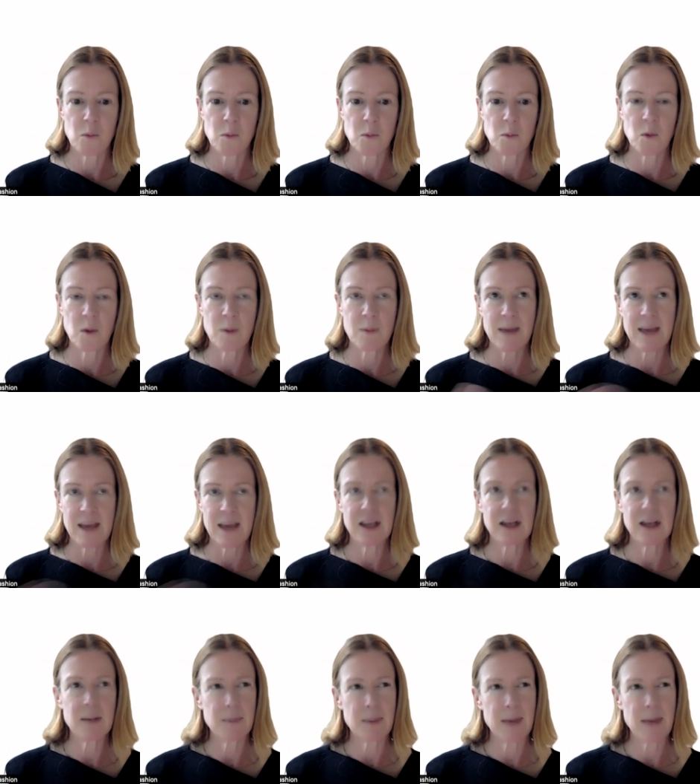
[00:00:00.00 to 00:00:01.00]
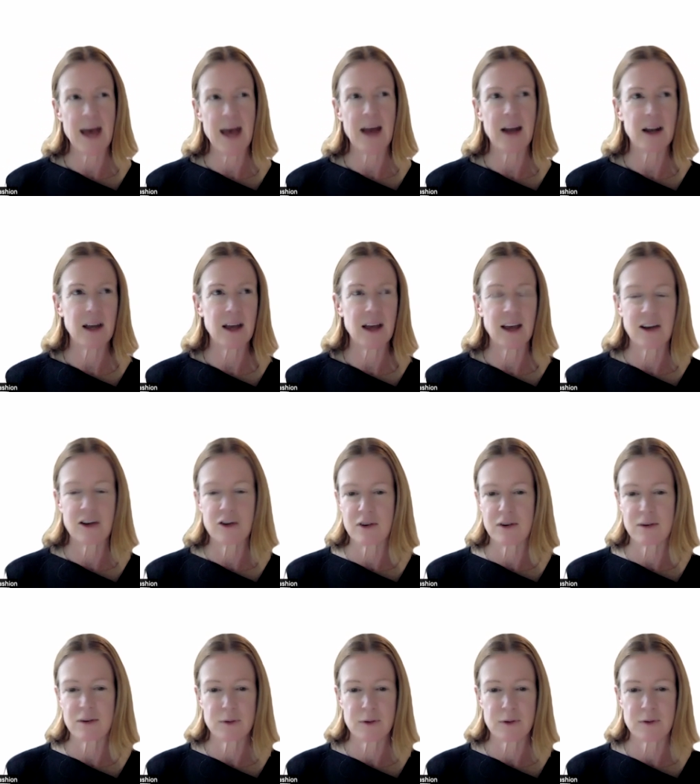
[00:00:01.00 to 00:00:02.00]
we're making about
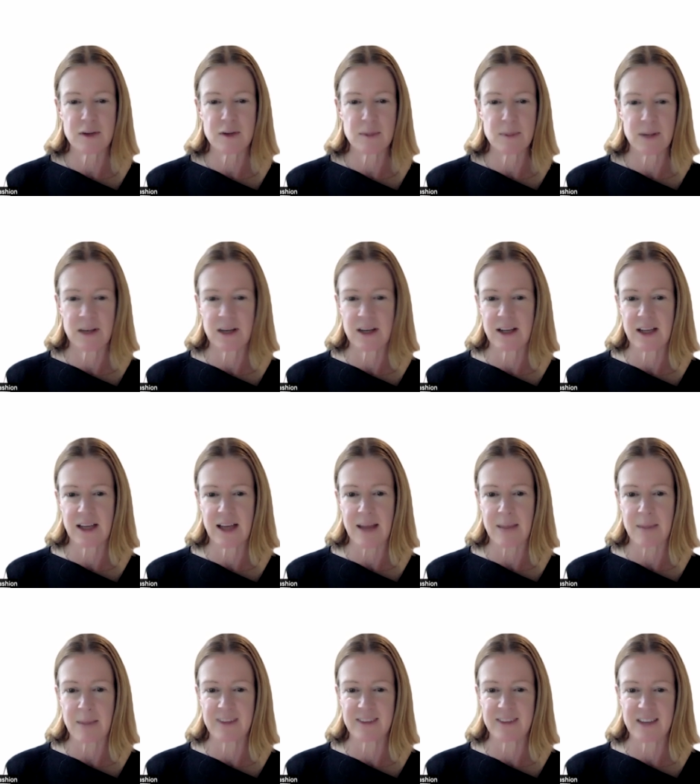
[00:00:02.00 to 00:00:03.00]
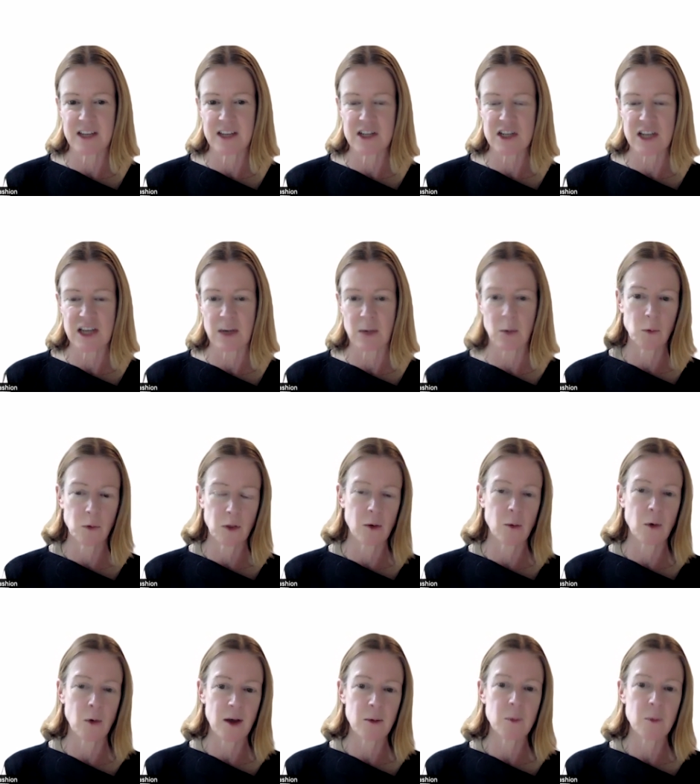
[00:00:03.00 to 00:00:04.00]
150 billion garments each year,
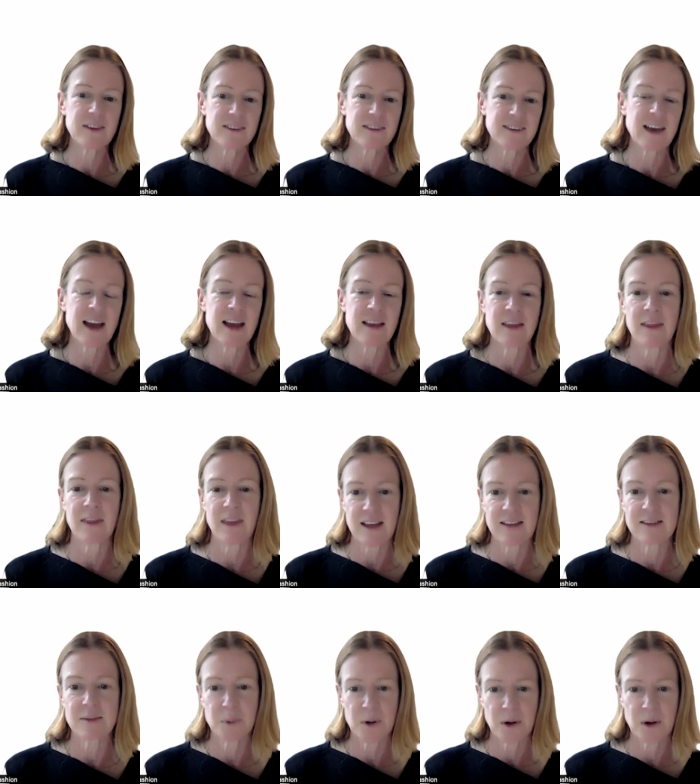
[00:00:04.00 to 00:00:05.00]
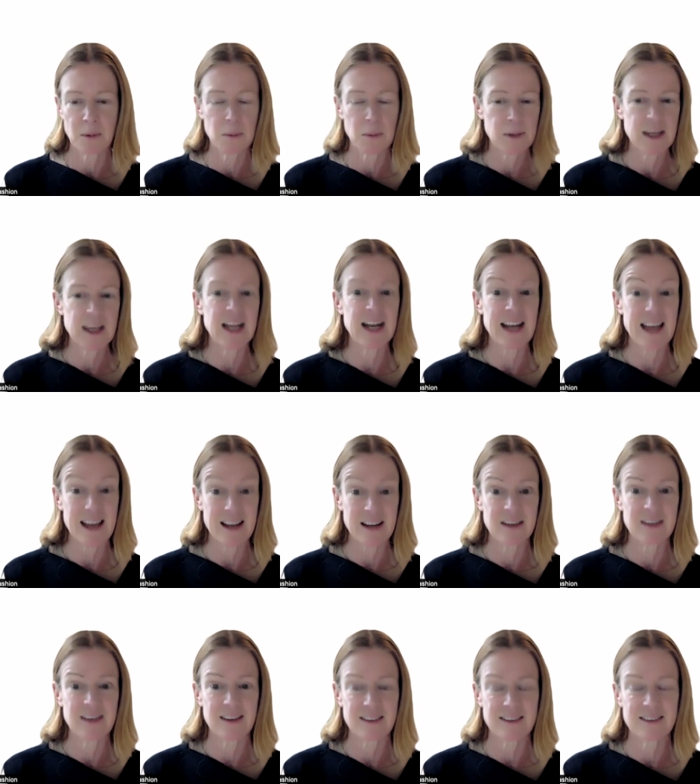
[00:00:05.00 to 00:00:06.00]
although I would say that that's probably an
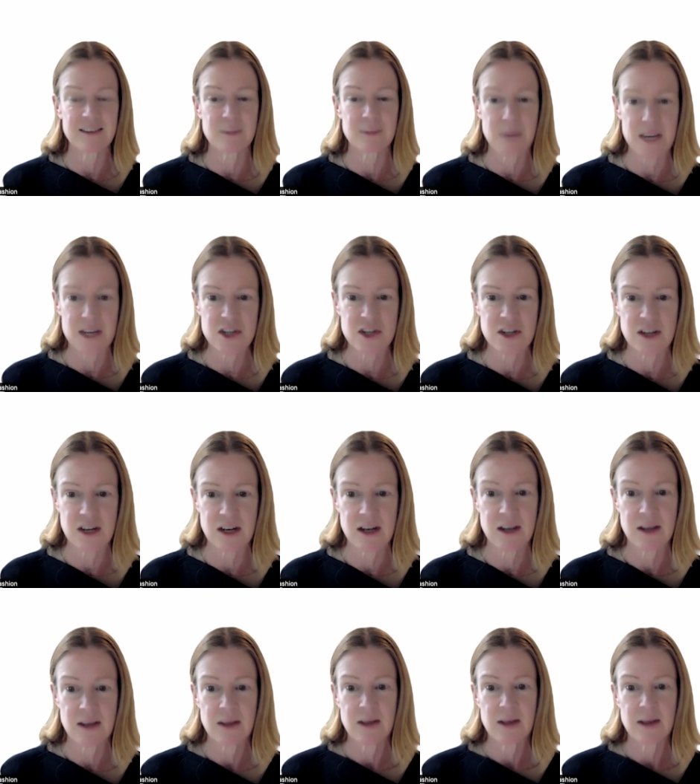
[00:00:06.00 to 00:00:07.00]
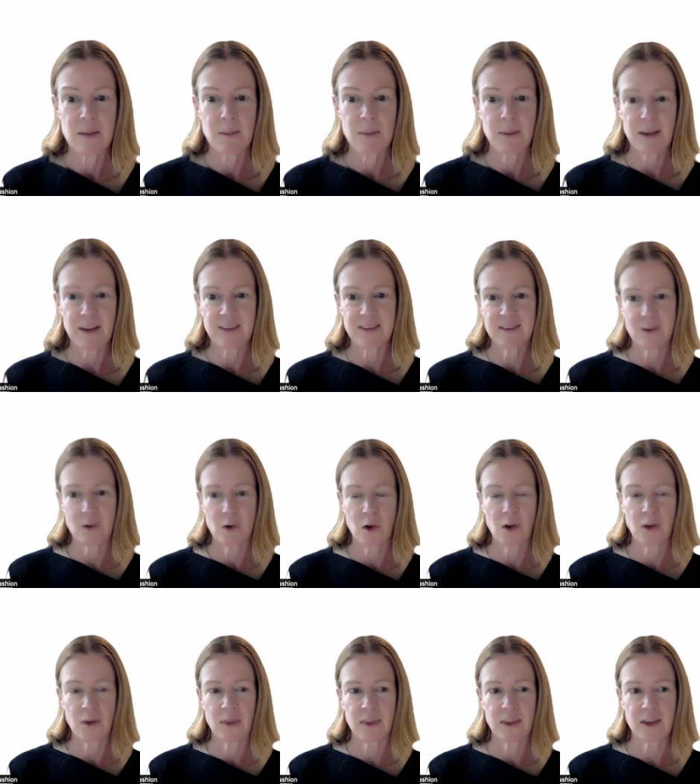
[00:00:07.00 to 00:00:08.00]
underestimation based
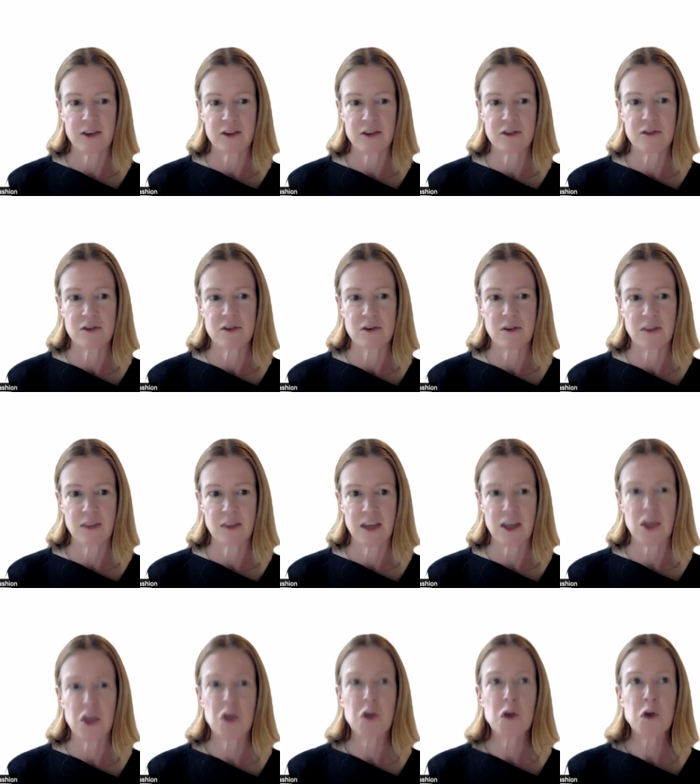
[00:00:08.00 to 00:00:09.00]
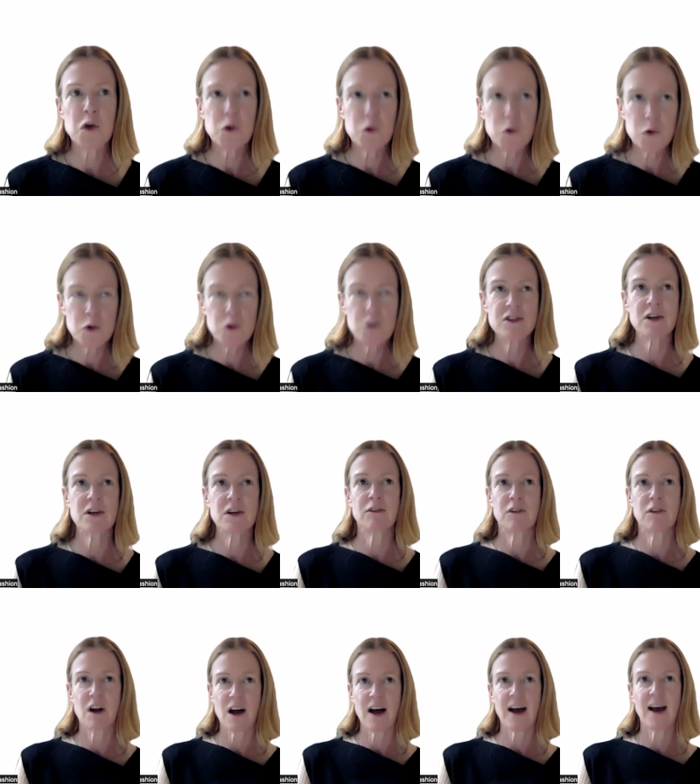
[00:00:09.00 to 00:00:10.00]
on the huge
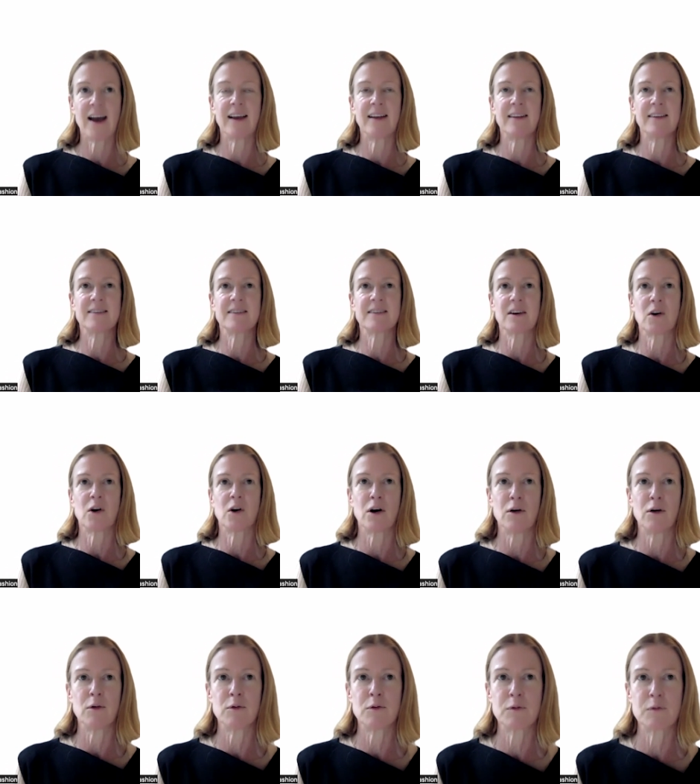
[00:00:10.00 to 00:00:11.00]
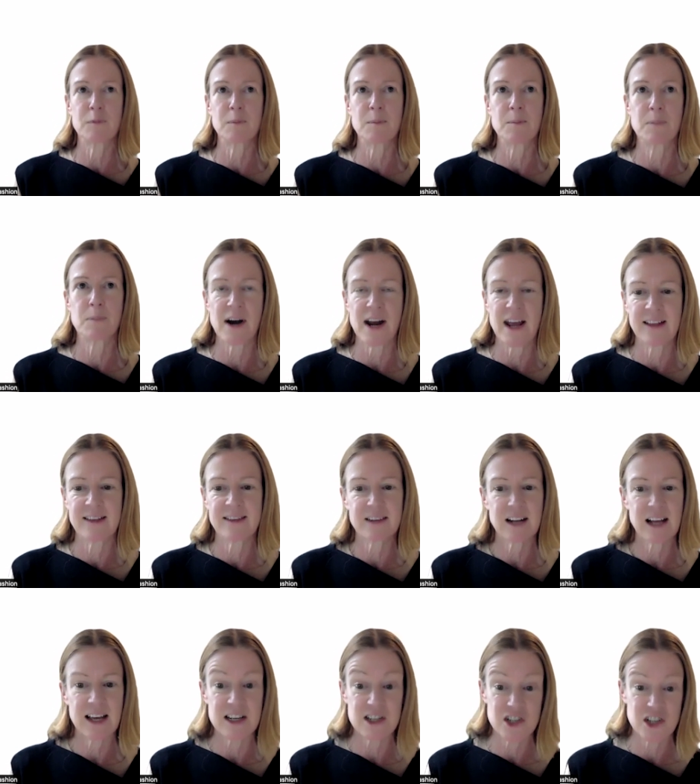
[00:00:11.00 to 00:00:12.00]
rise of brands
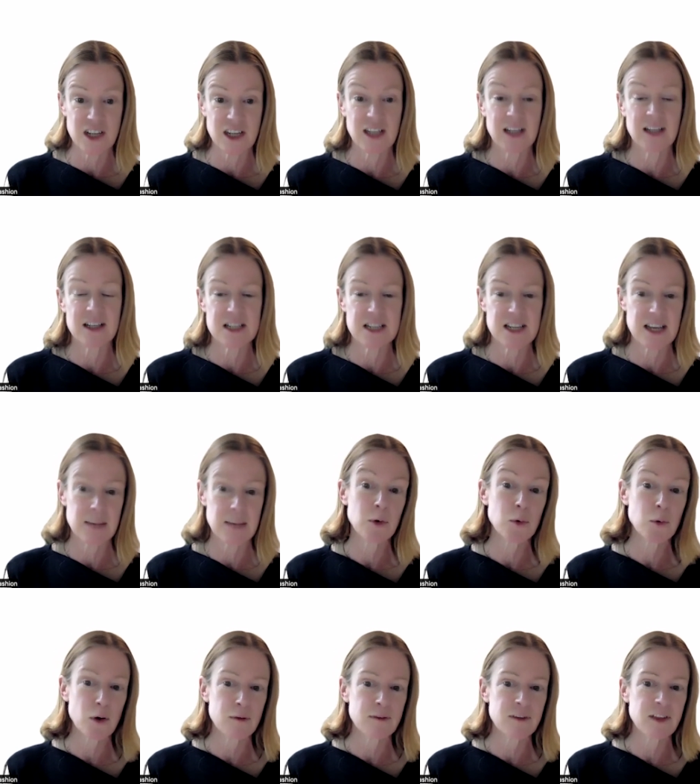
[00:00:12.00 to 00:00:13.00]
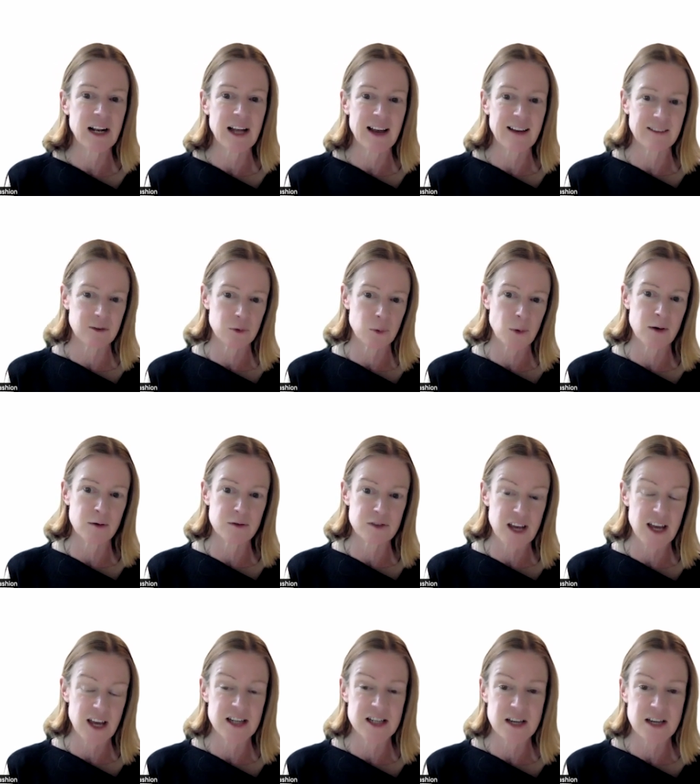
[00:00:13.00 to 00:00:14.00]
like Shein and Temu over the last 12 to
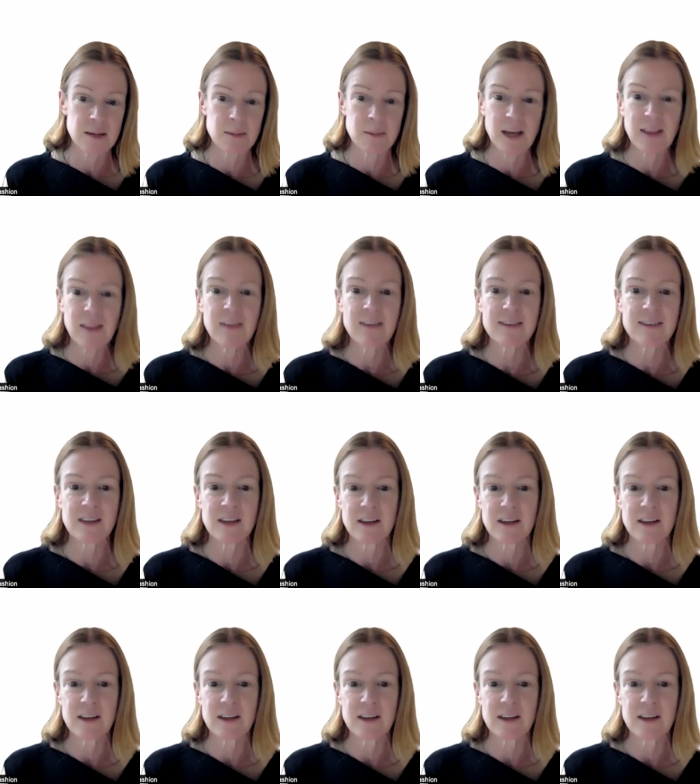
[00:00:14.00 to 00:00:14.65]
18 months.